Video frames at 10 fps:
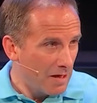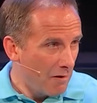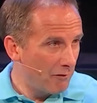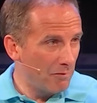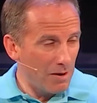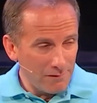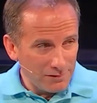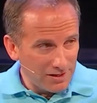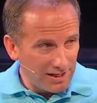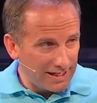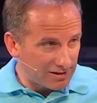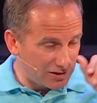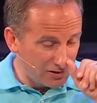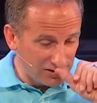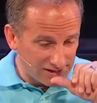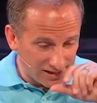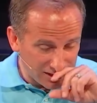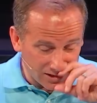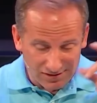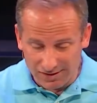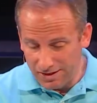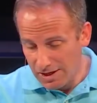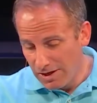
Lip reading: From wherever the latest news is, to